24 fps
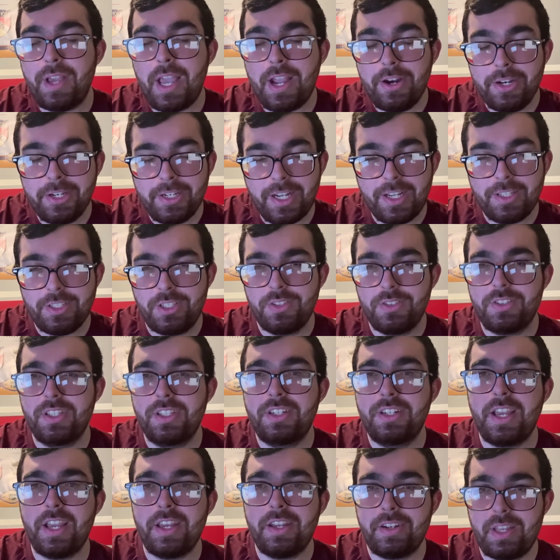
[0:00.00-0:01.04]
Erik
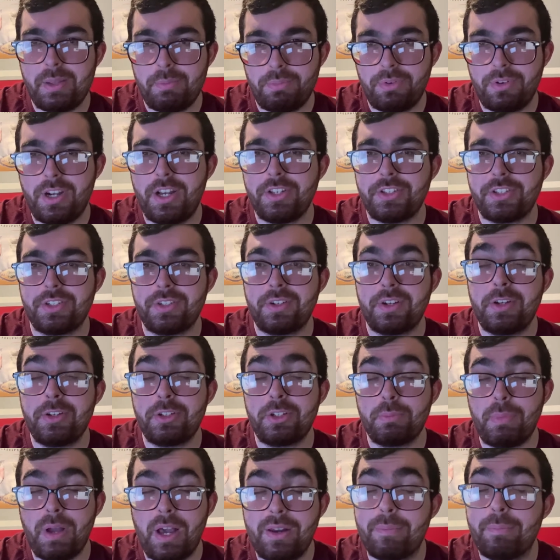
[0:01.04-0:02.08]
Gustafsson and a Prosser as
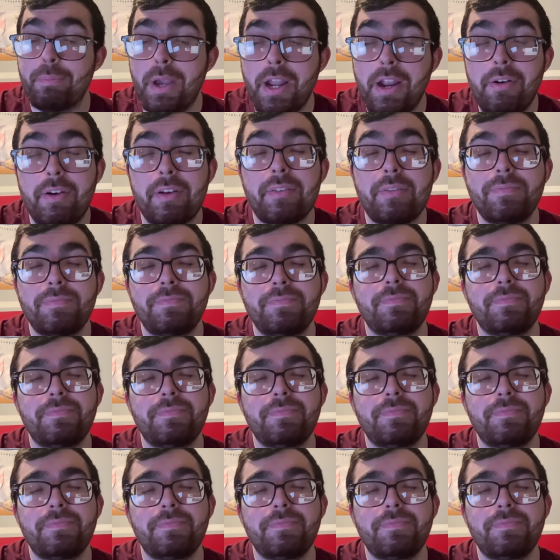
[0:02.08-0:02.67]
your bottom pairing,